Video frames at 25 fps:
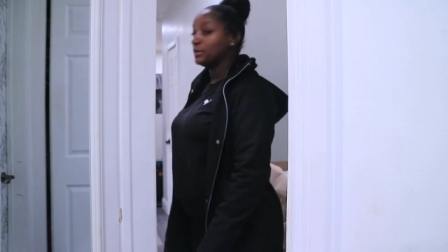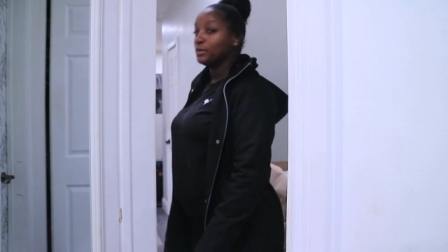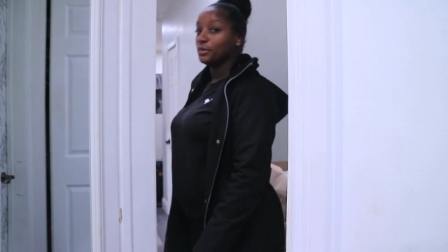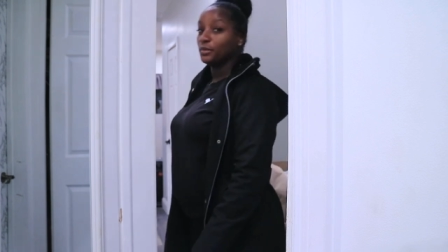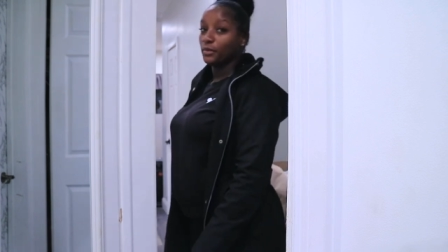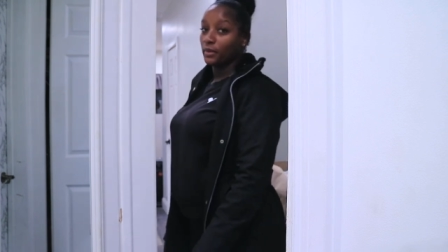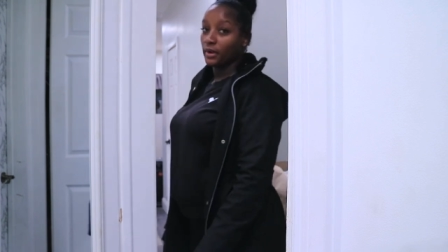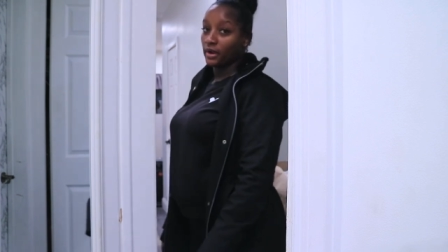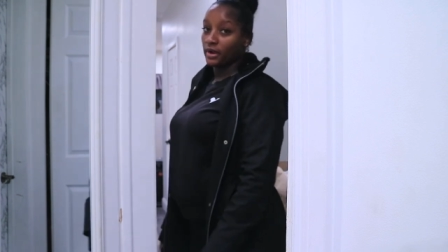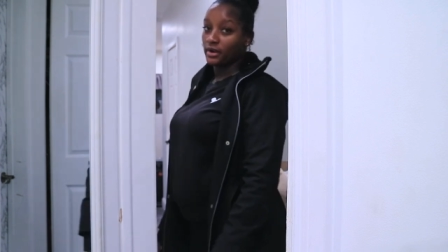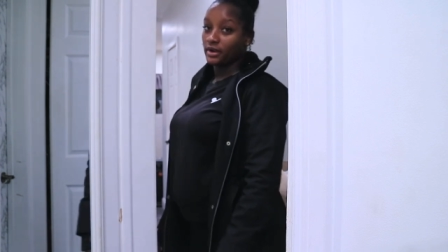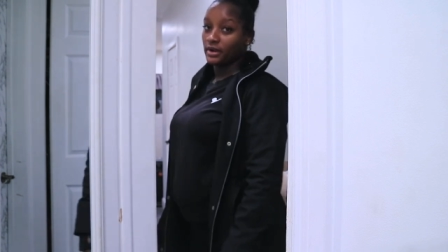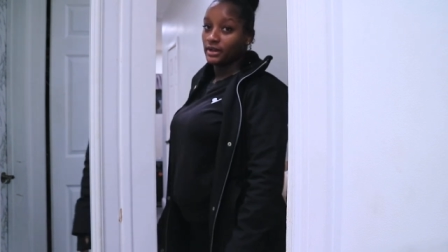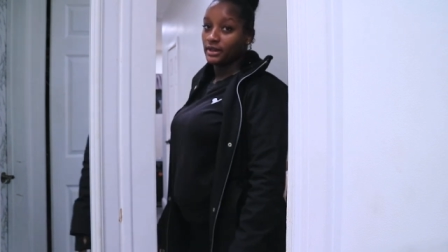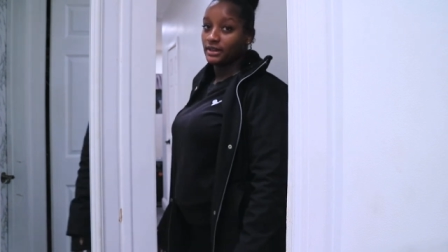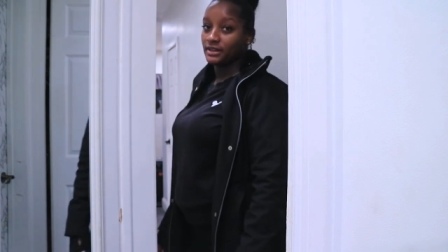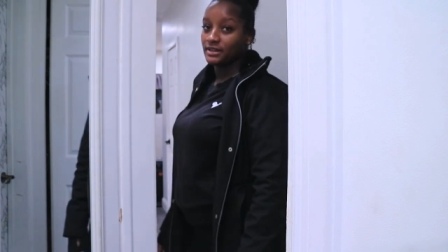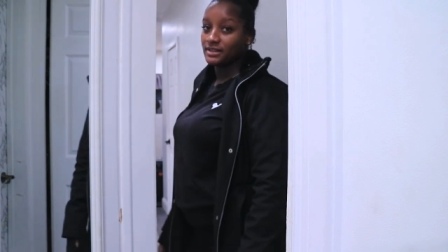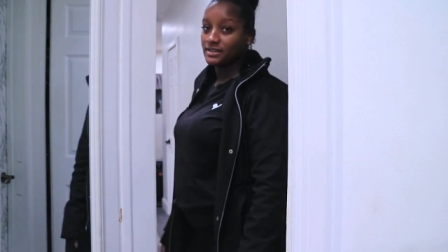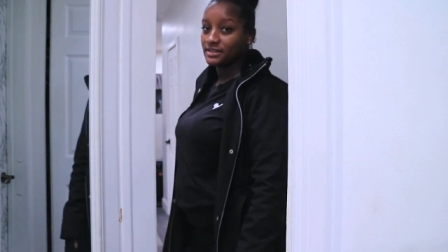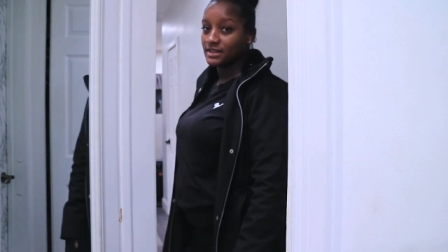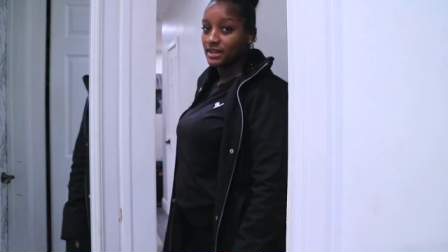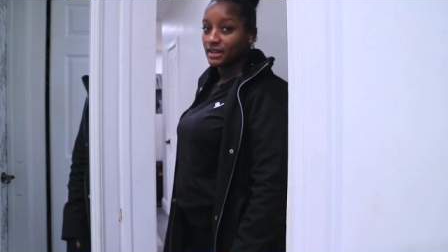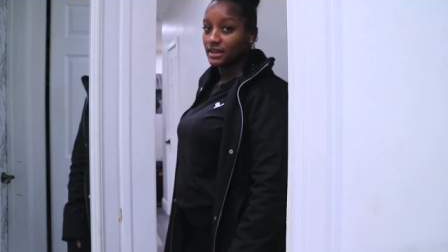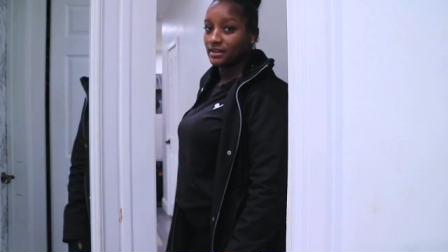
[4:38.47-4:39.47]
where he
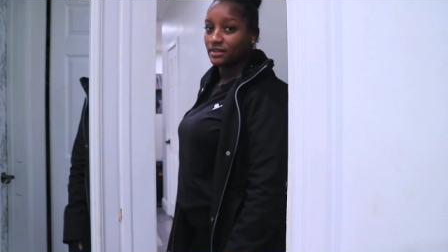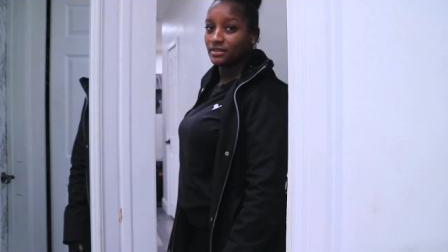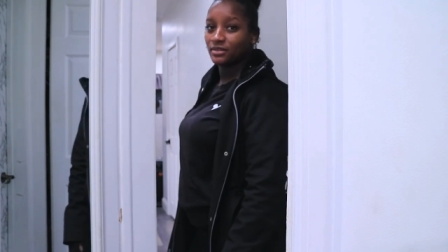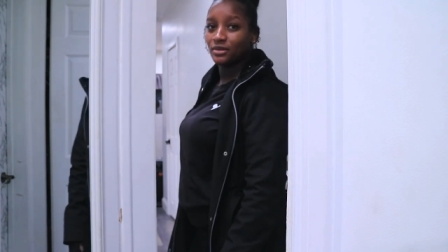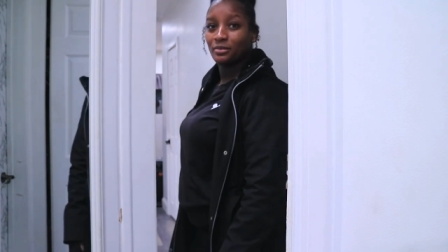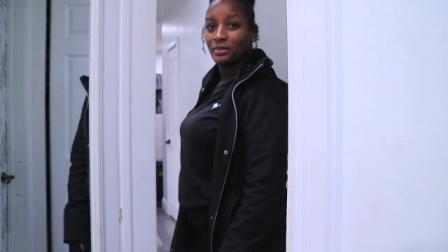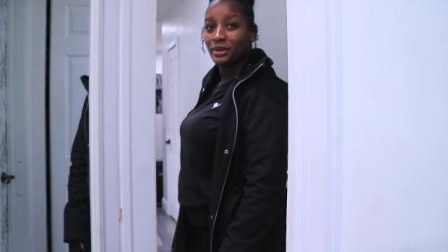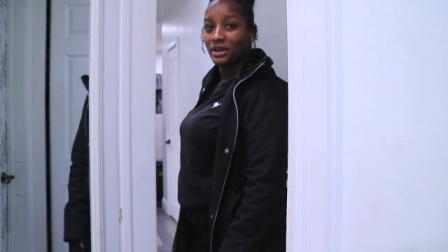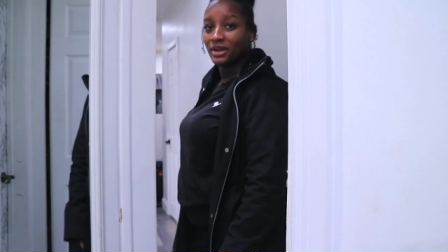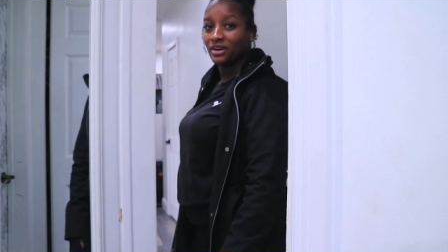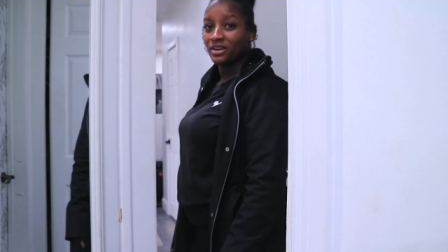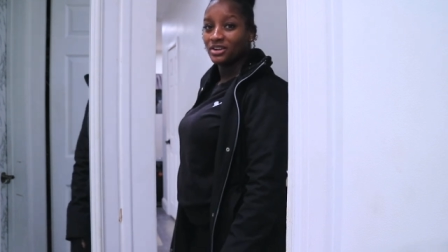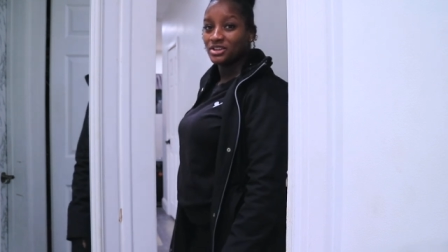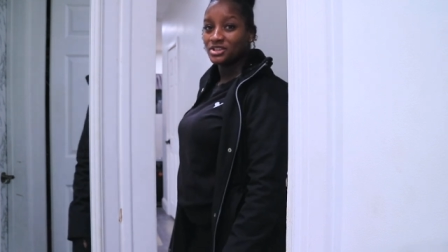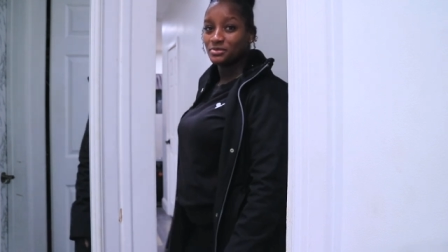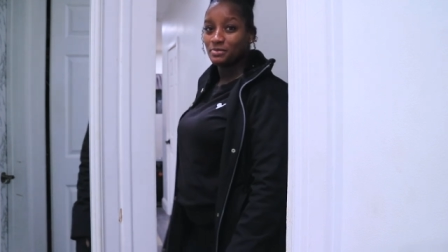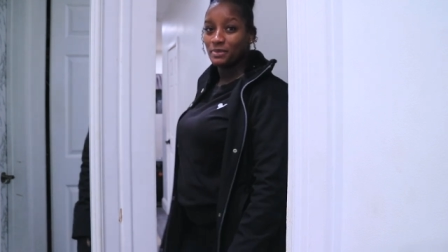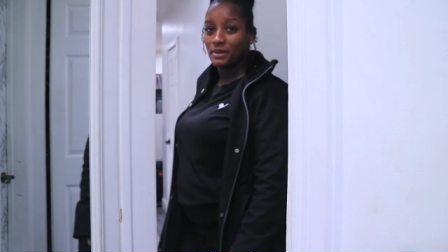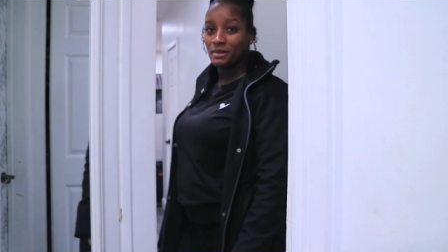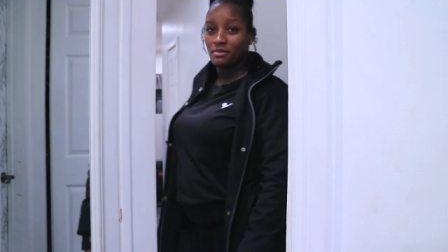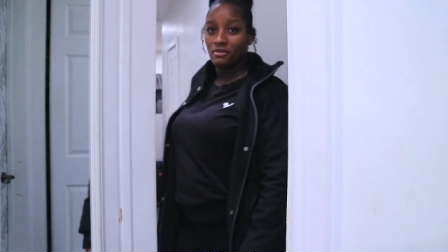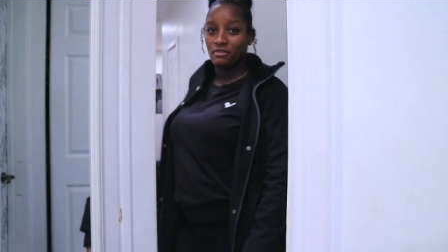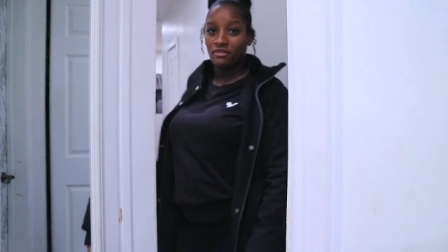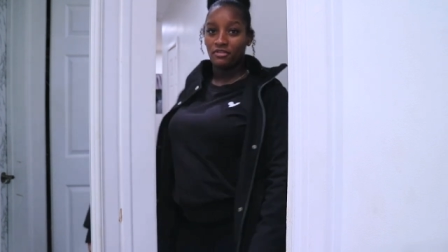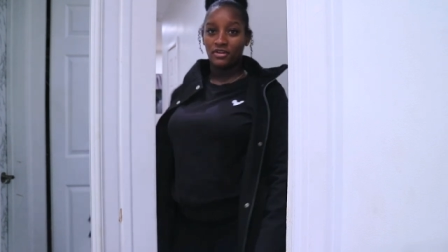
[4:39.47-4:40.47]
decided, oh my gosh,
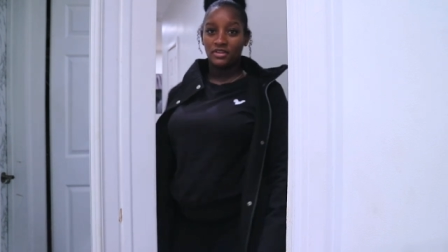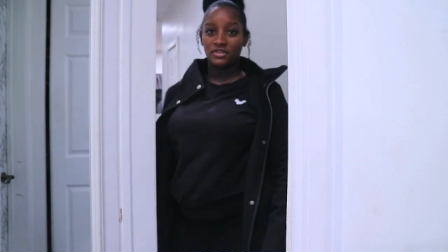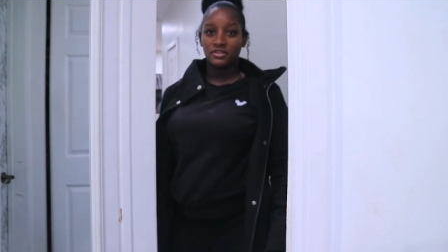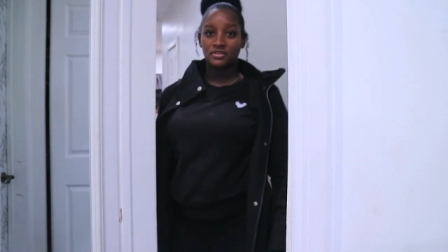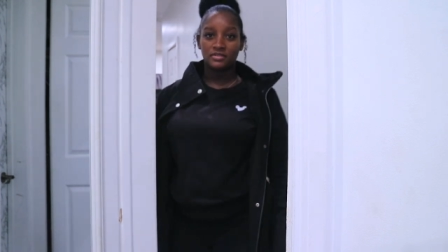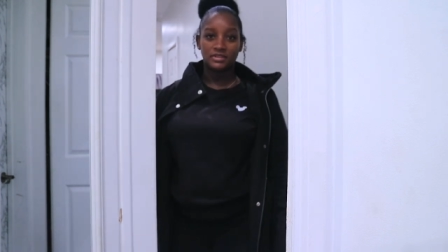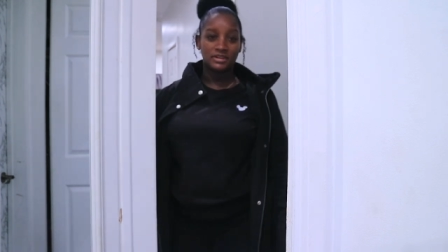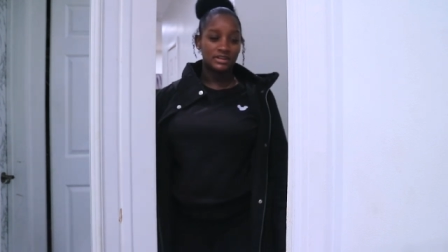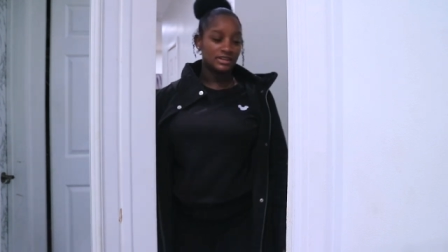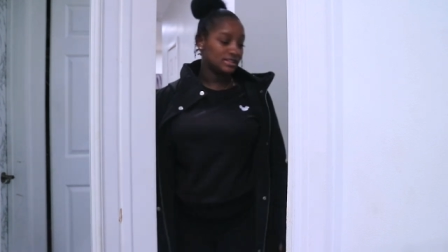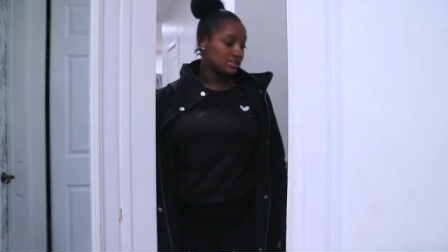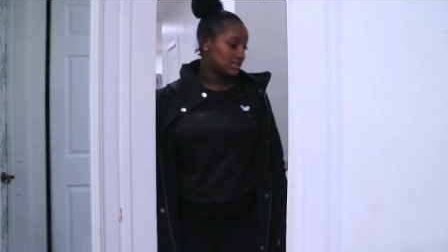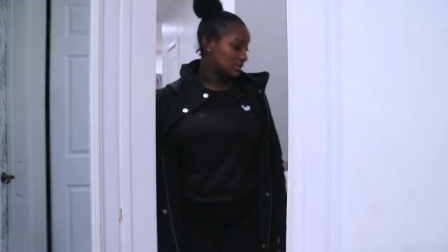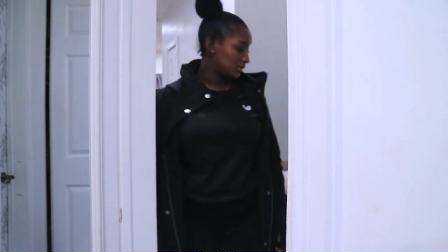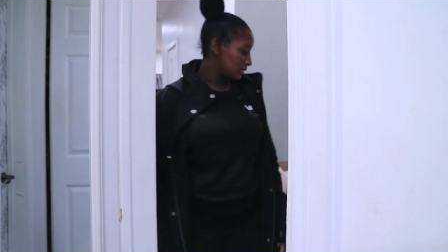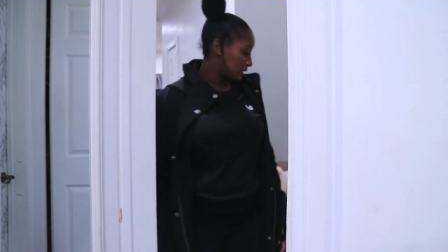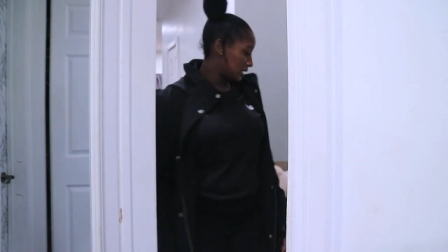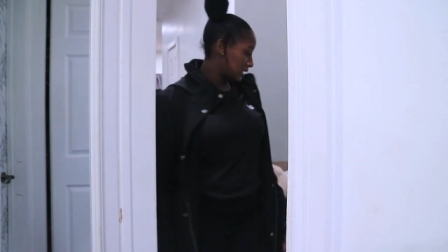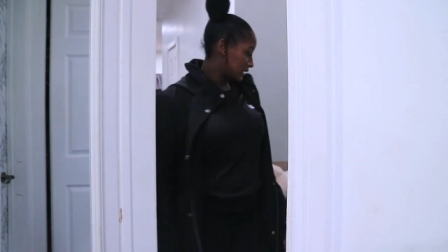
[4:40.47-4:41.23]
baby father really sound